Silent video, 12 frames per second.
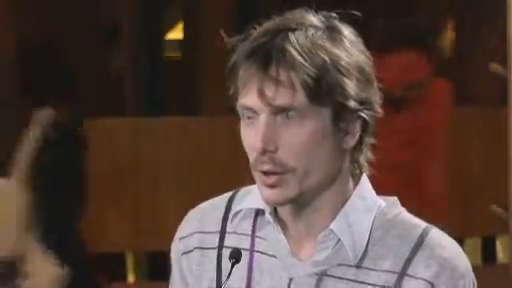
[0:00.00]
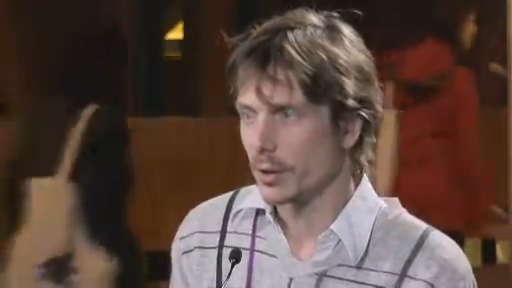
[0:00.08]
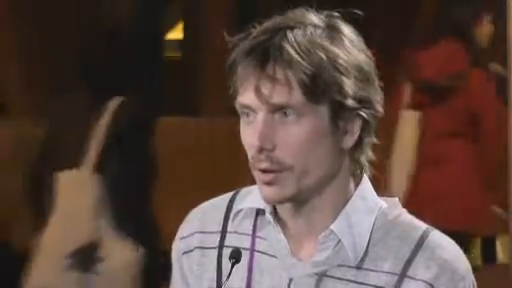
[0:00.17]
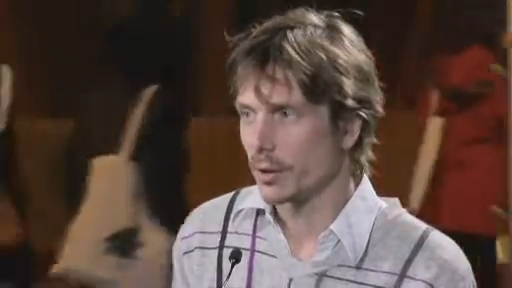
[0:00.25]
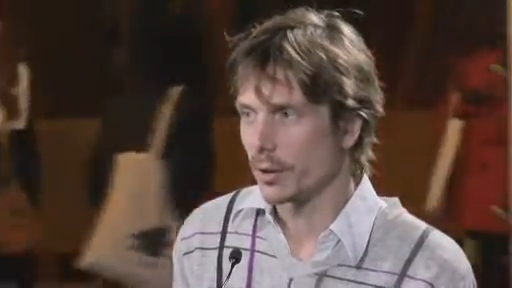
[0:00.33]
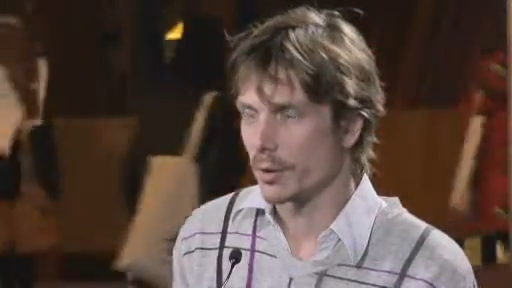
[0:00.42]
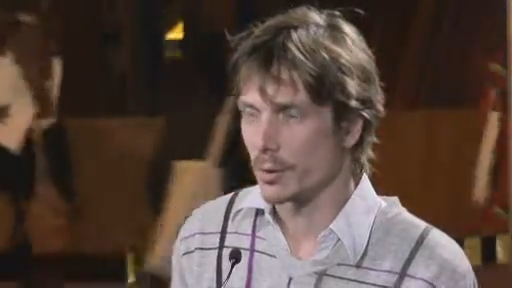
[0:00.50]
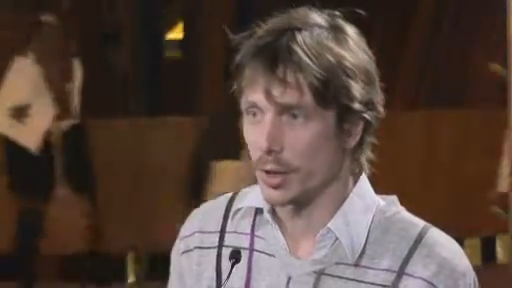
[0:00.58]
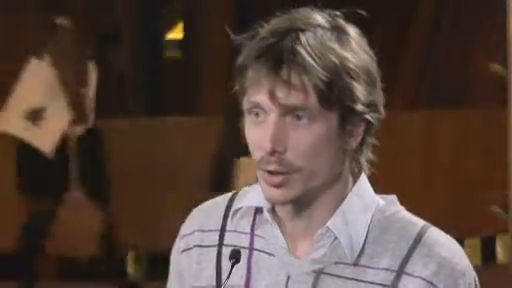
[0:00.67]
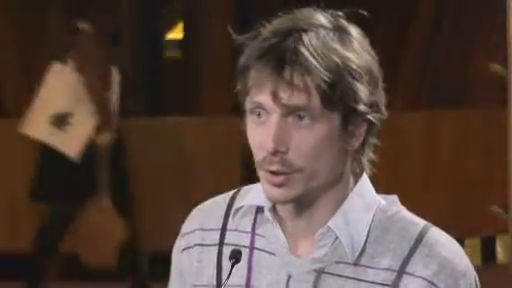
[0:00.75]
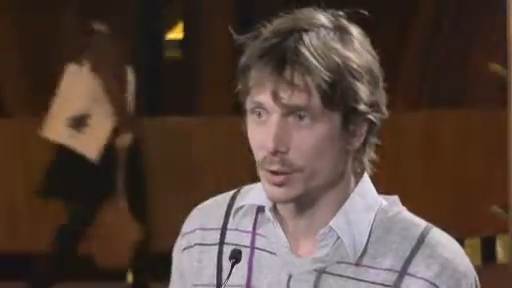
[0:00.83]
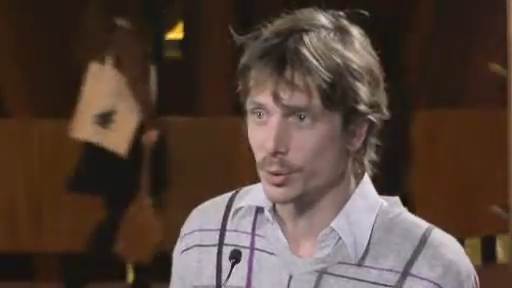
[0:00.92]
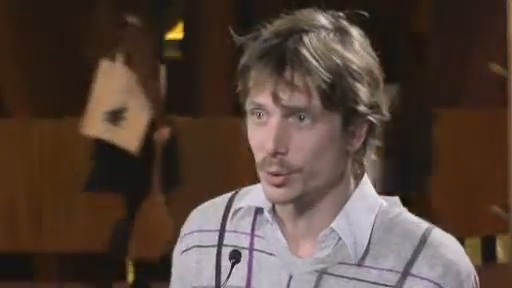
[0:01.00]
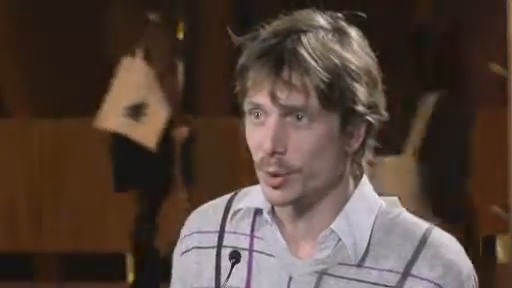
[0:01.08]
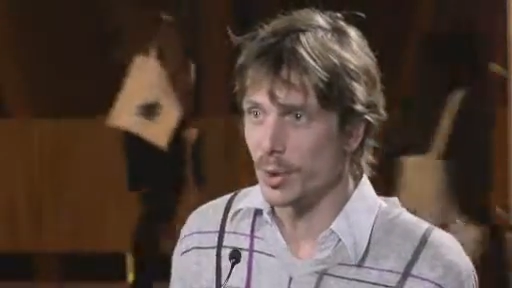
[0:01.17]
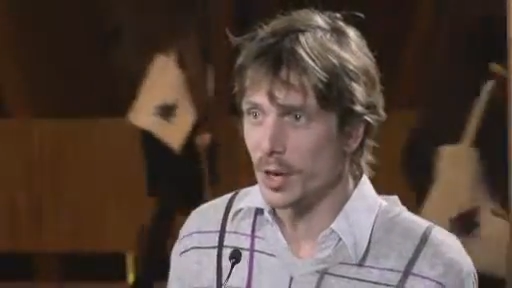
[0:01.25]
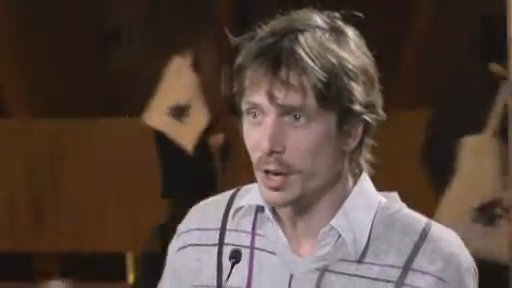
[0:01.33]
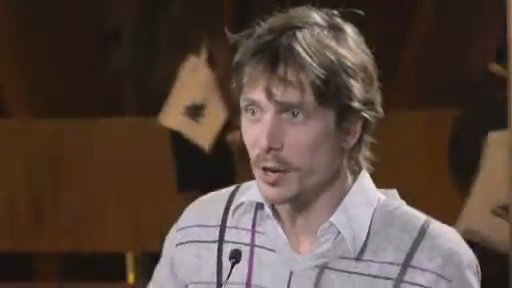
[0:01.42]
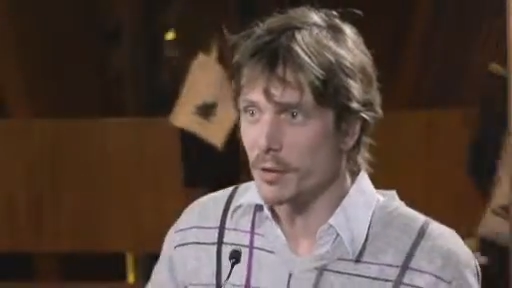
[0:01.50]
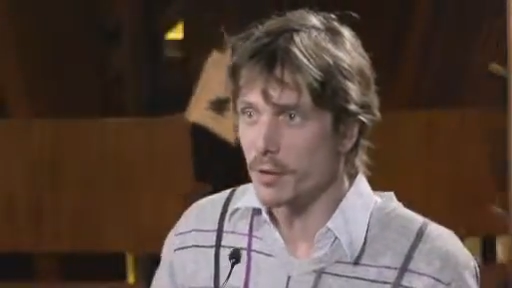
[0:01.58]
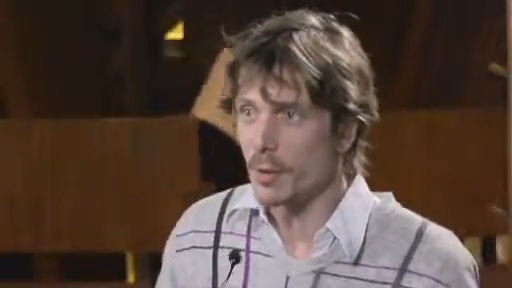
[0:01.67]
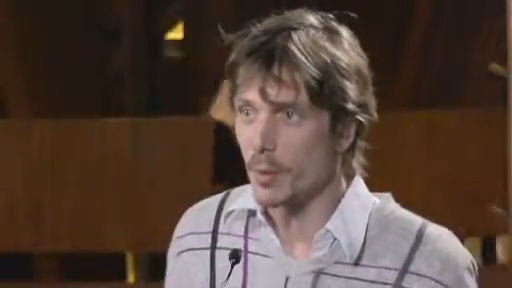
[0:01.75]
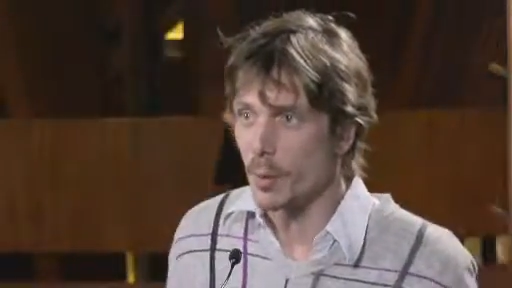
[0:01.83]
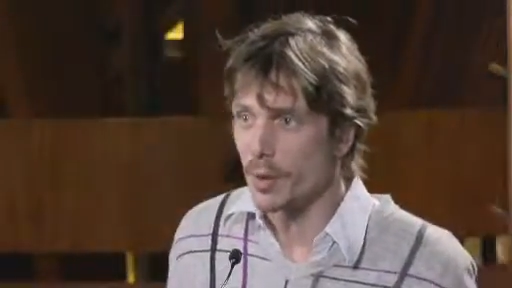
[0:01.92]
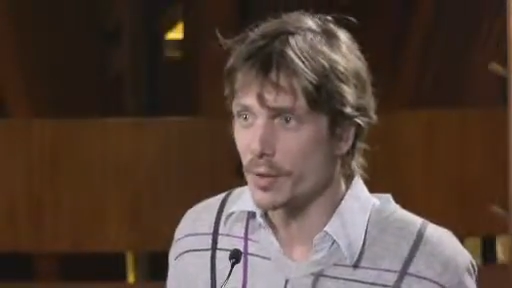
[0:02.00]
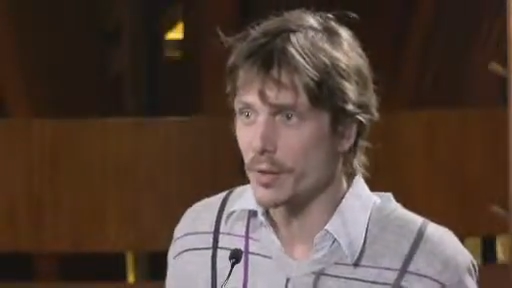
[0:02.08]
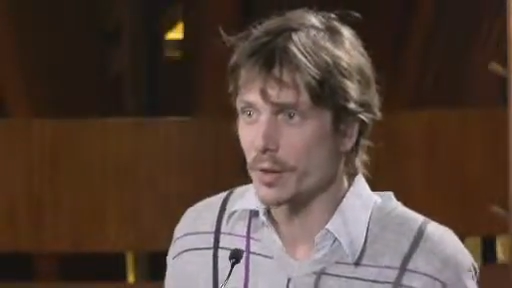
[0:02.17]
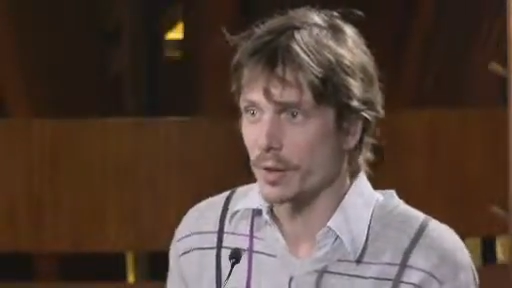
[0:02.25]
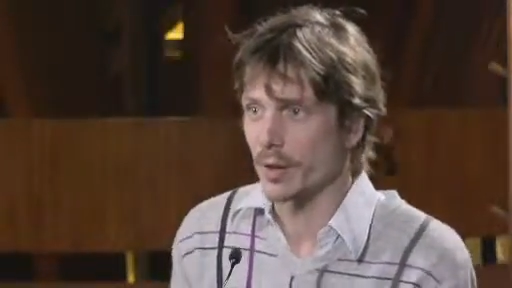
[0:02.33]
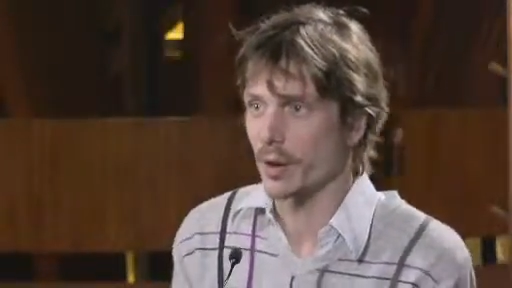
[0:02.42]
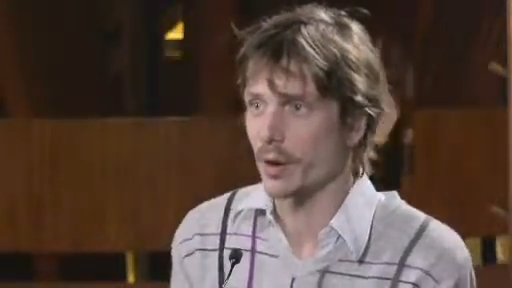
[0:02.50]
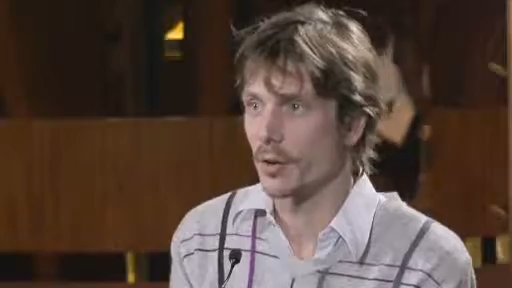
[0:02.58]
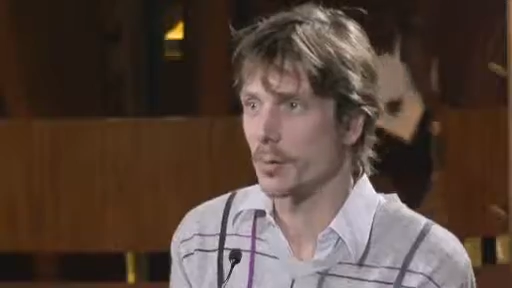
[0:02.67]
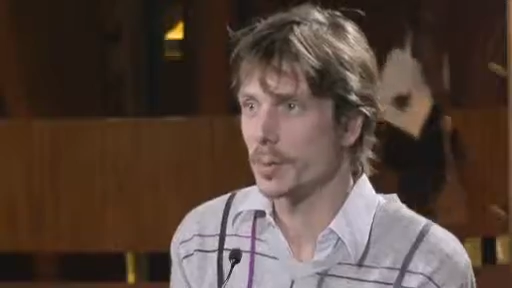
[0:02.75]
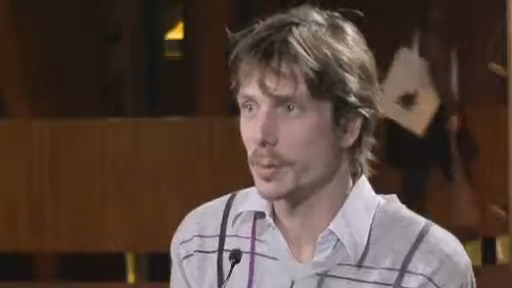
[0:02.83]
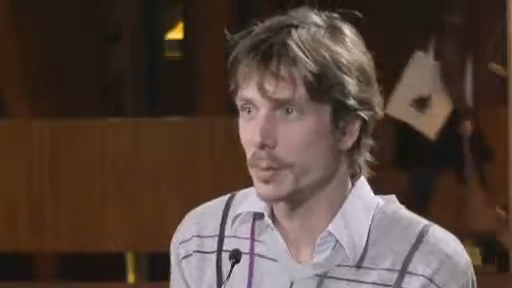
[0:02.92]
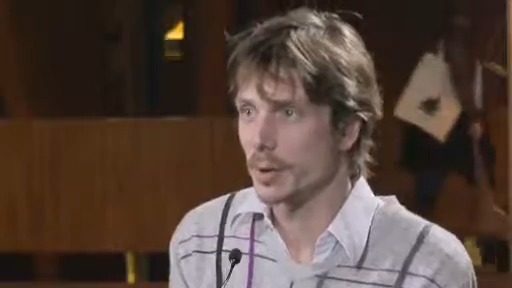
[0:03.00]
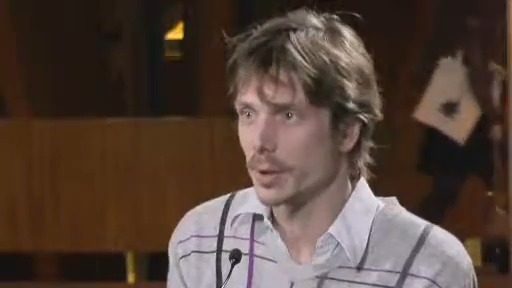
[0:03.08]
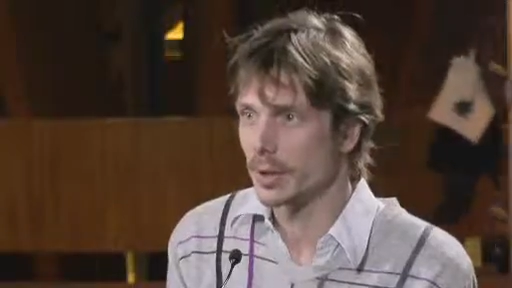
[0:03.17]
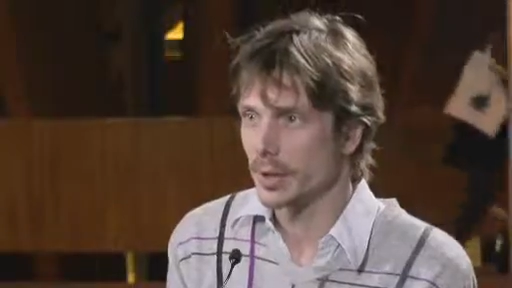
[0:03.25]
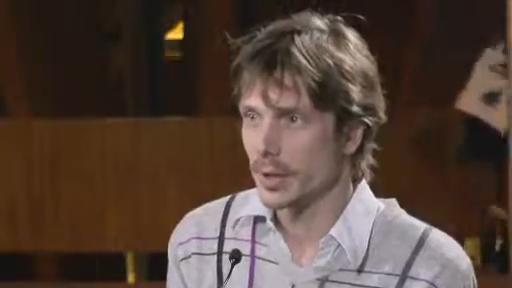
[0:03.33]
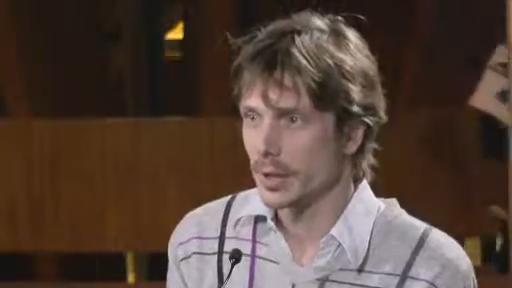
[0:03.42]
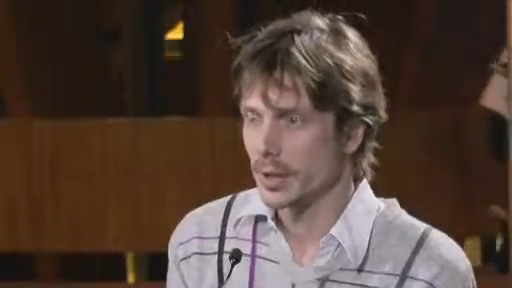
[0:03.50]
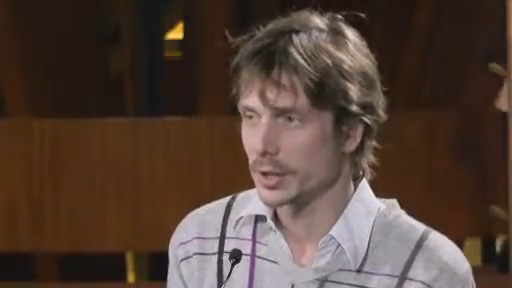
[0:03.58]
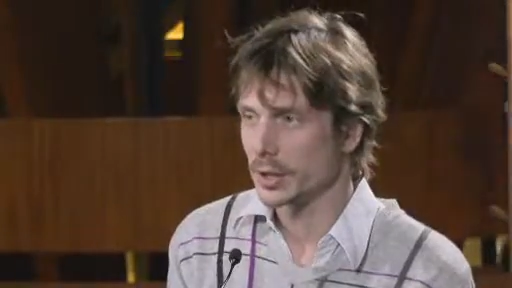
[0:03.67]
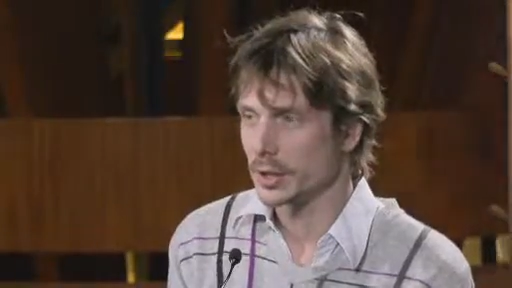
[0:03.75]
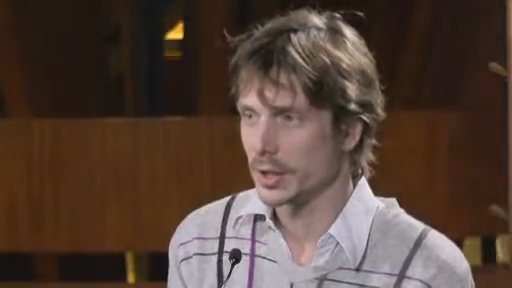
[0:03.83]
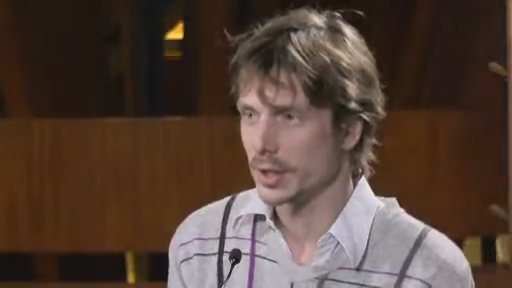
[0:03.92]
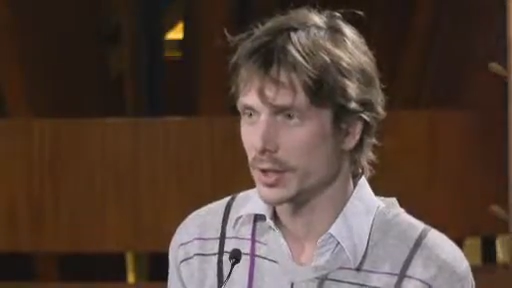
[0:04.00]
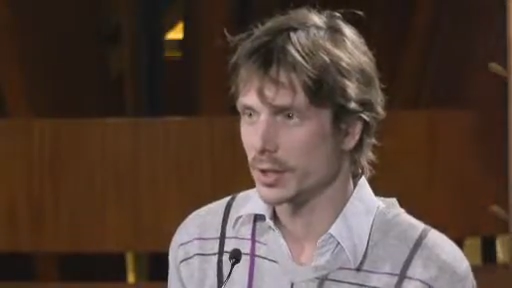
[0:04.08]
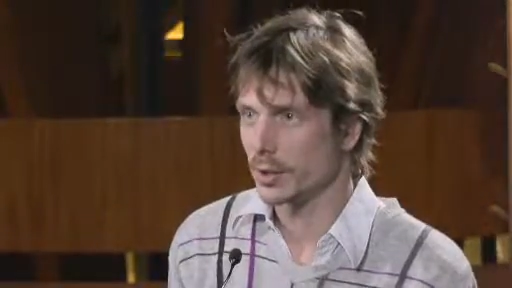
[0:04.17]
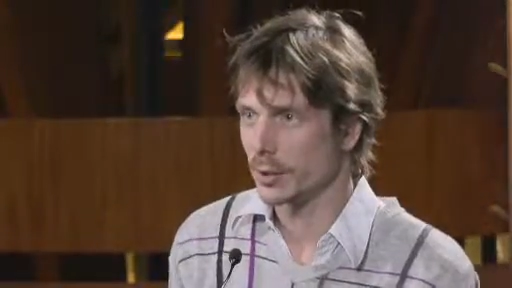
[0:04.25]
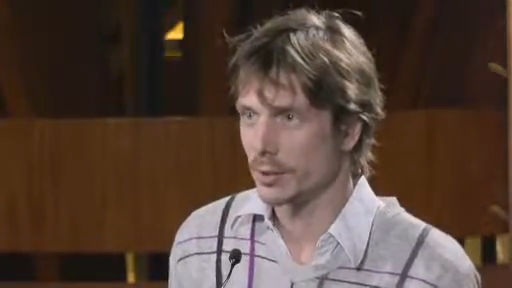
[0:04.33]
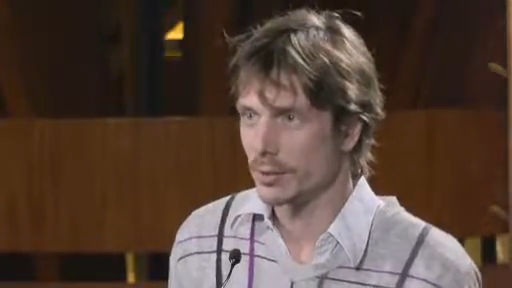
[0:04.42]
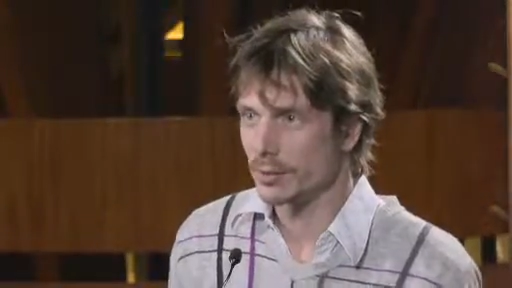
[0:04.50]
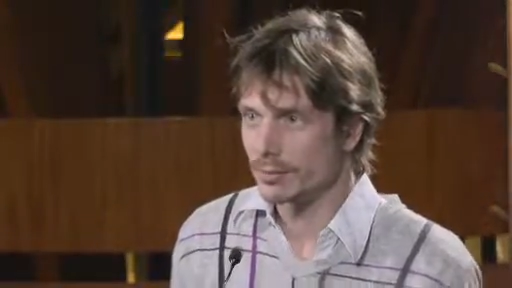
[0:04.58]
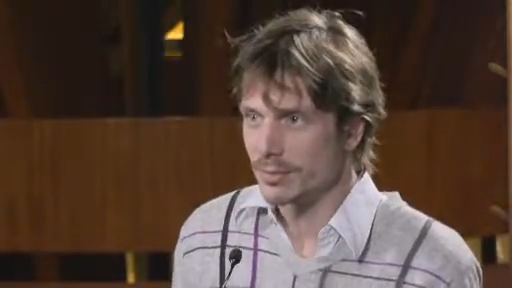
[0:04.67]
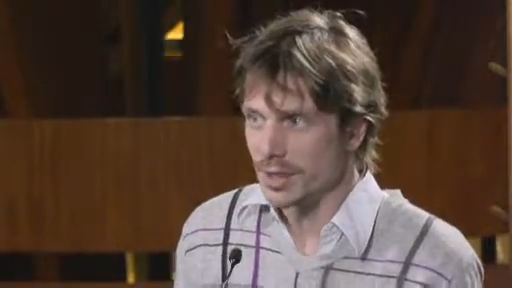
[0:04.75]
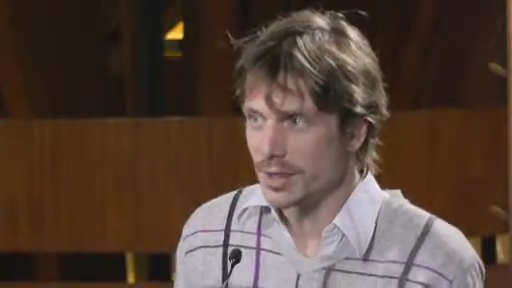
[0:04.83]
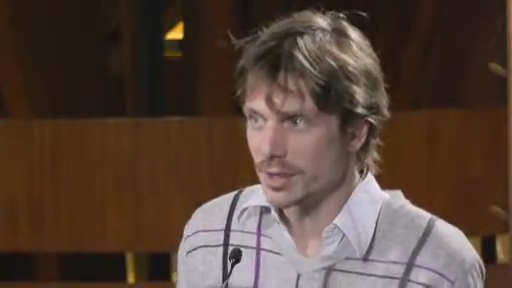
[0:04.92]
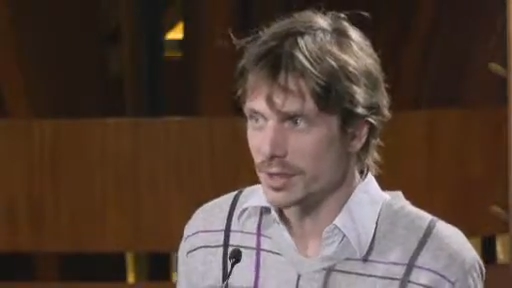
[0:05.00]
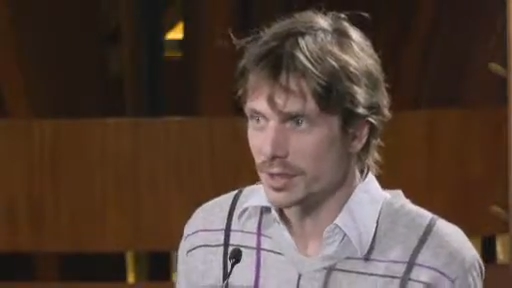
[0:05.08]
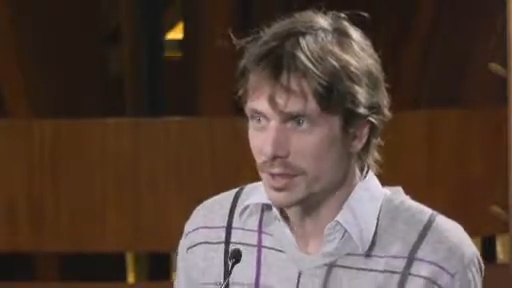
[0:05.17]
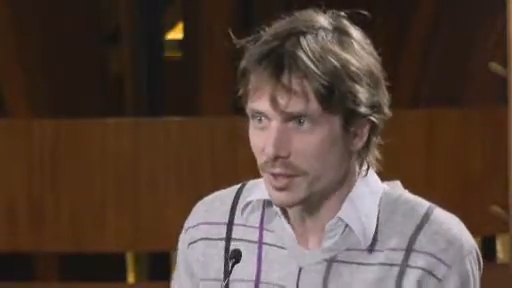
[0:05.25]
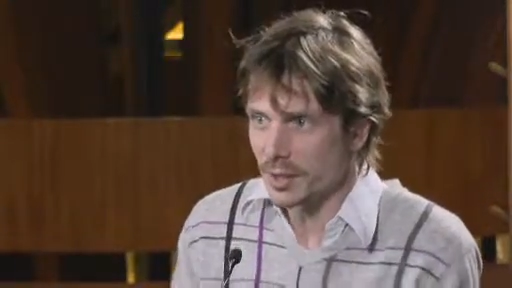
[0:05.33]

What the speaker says: or right to live with other people in society. All this